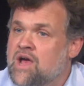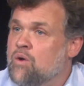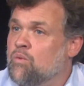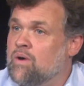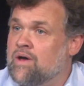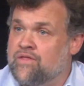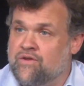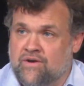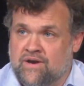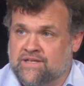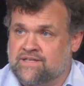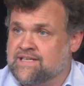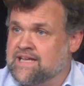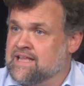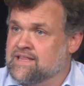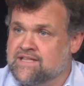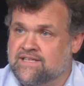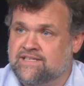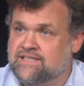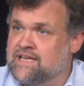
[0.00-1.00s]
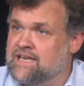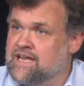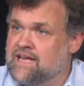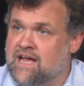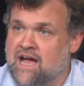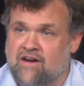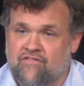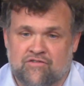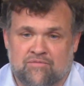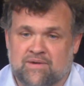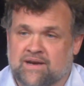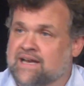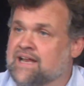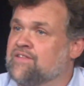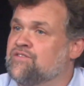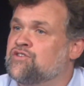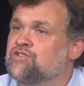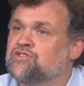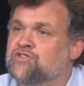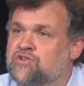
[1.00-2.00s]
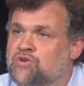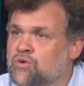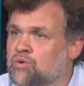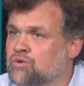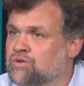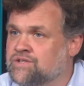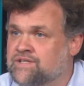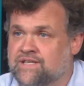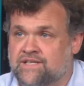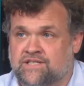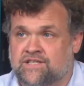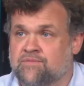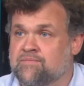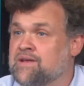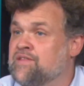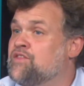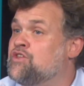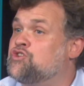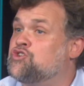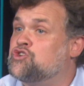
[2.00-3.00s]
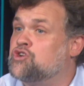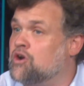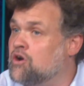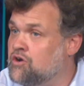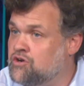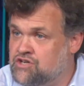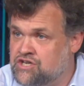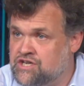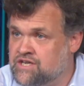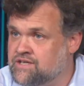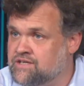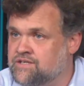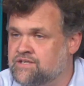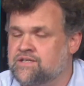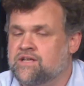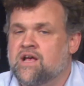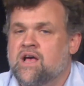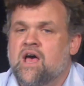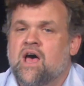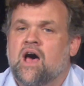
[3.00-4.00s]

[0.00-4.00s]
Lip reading: whether it's in the city government, in the school system, in the churches,